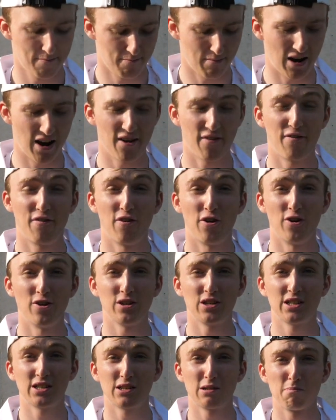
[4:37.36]
My
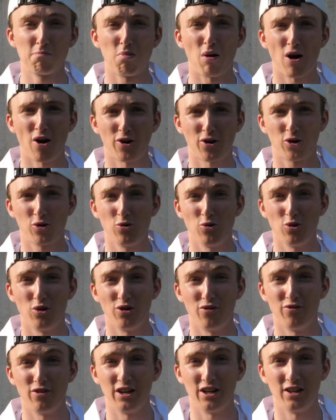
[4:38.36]
first
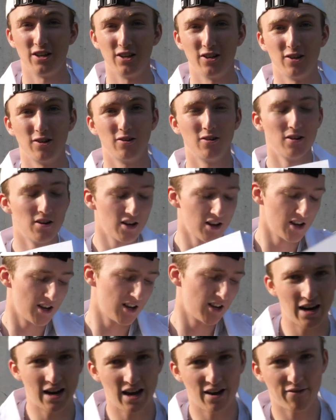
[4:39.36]
parkour video.
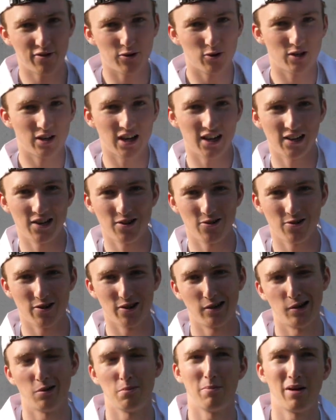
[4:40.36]
I have to tell you
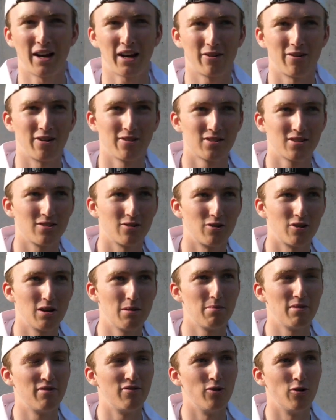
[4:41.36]
a little background story
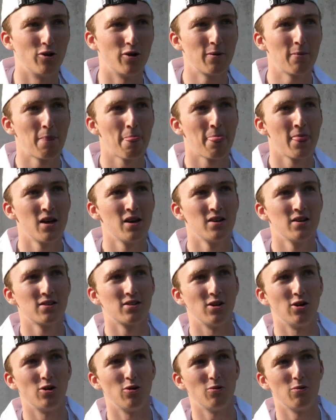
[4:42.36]
before.
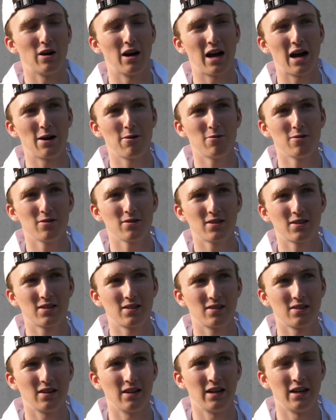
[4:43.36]
So I
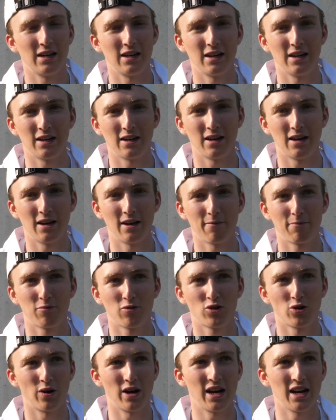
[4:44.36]
was
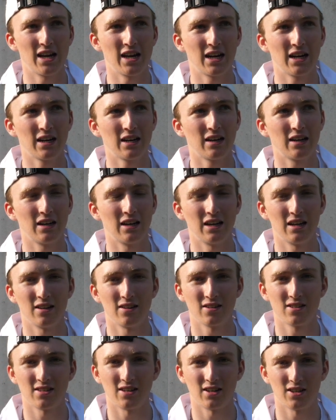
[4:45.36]
training
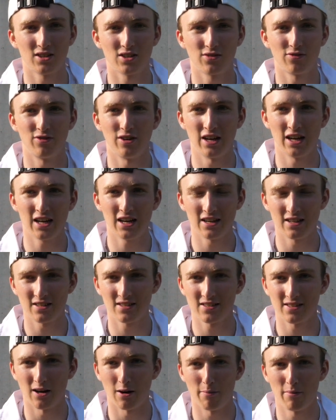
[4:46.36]
in Saas Fee in
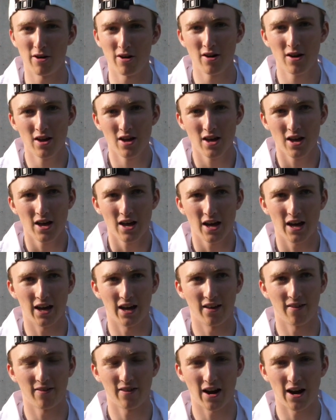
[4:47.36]
summer,
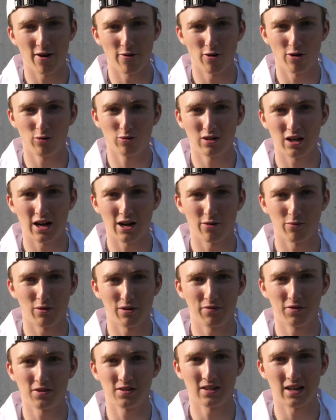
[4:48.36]
and I rode down
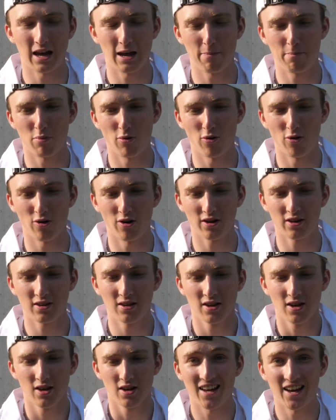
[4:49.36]
with the skateboard.
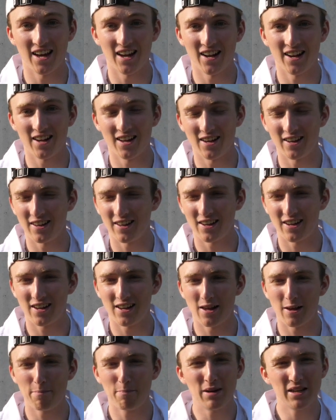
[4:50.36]
Then
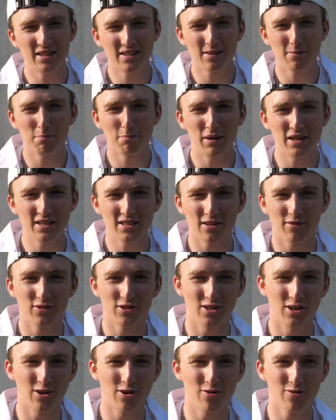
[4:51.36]
a piece of
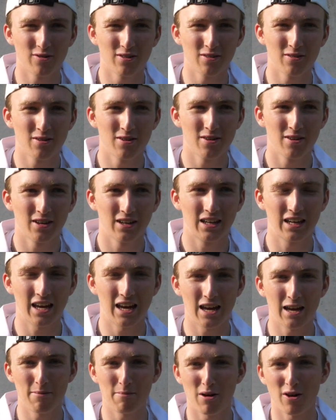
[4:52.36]
stone
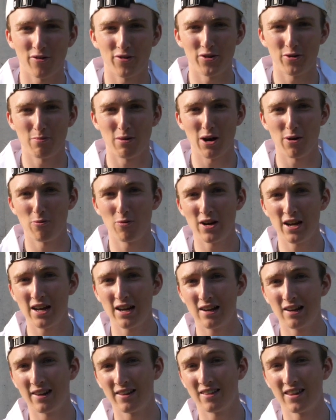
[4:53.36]
came under my
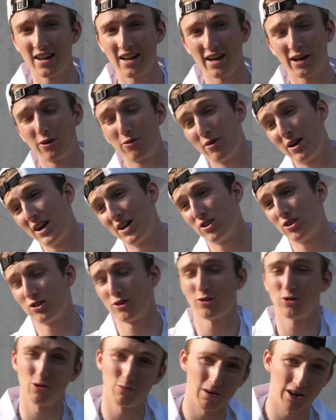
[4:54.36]
wheel, and then I crashed
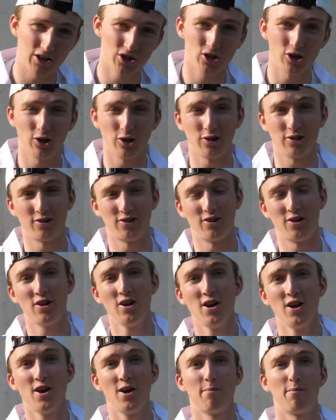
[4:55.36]
onto my shoulder,
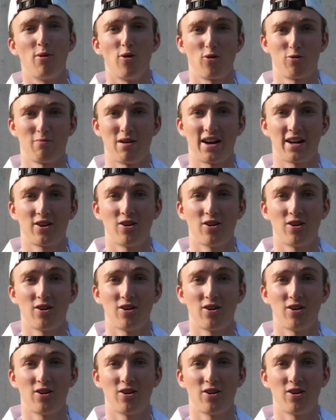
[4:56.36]
broke my